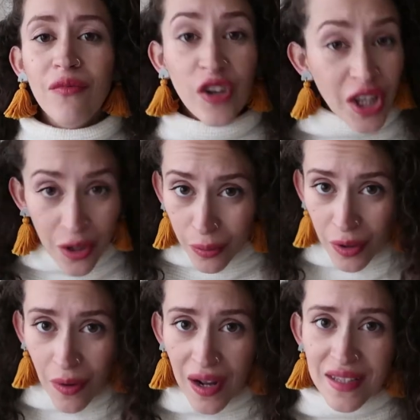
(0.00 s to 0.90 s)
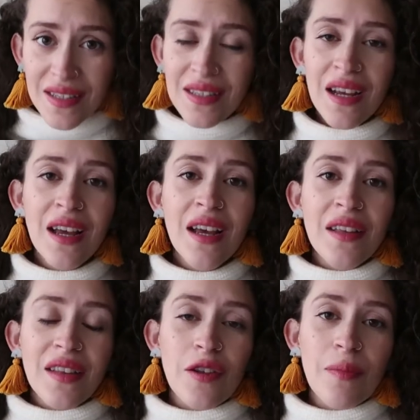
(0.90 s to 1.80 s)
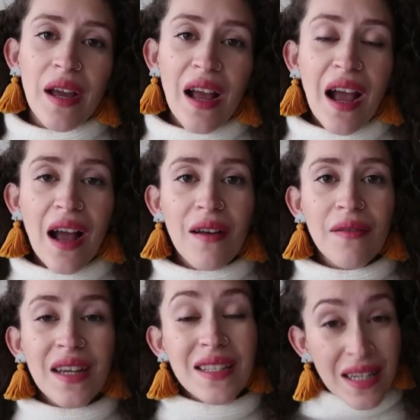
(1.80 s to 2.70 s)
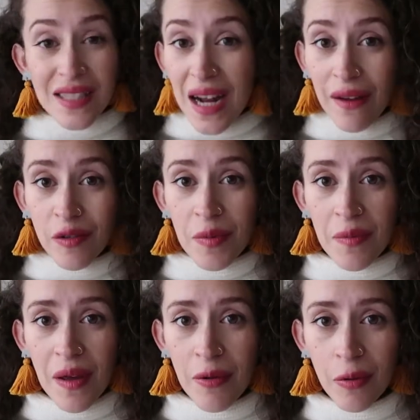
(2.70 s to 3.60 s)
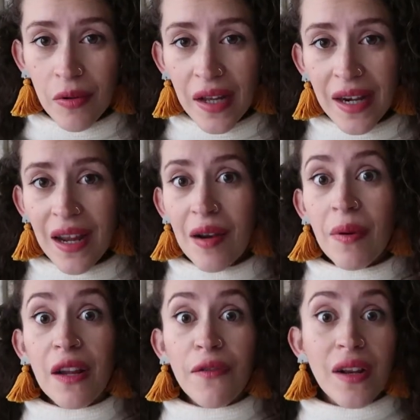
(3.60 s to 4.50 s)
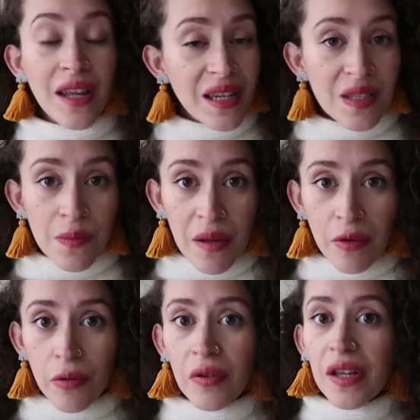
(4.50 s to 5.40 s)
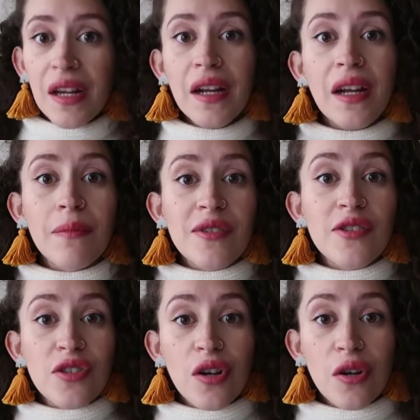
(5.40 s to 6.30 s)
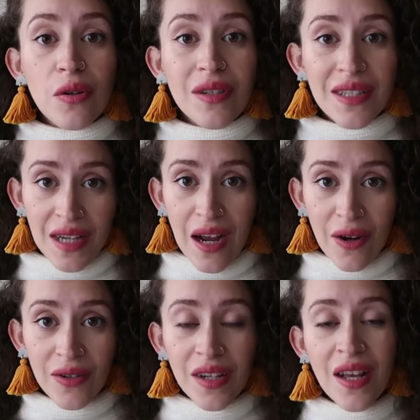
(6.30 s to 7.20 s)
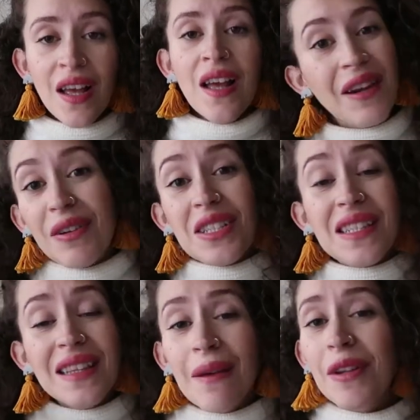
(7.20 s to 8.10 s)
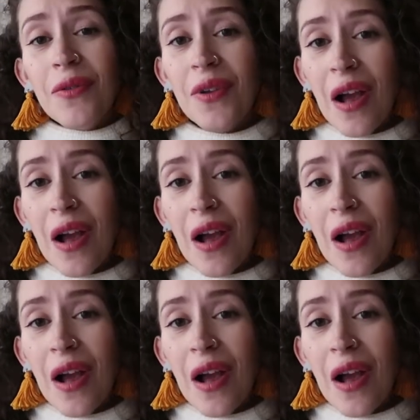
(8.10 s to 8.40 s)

video request that you might have. It doesn't have to be baby related, but if it is baby related, I'm so down. Anyway, just let me know in the